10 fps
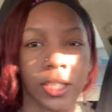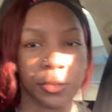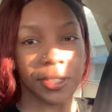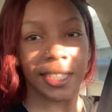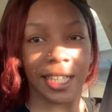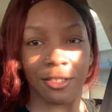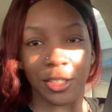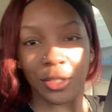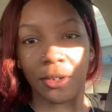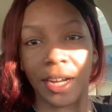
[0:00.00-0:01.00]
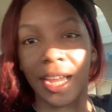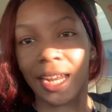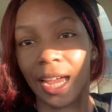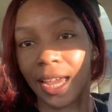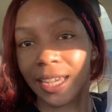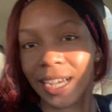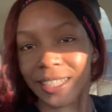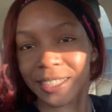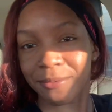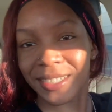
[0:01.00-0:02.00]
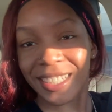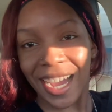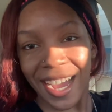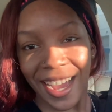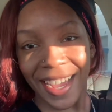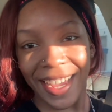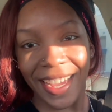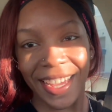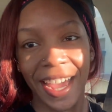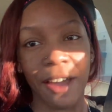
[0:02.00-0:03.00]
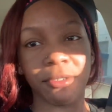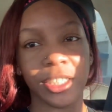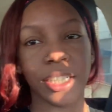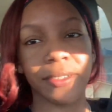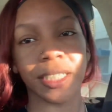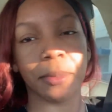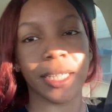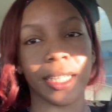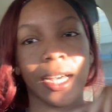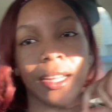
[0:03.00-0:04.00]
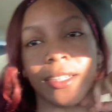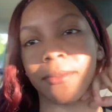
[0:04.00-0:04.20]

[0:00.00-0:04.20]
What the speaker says: we just left the store and I got some dye. I was nervous about the color. My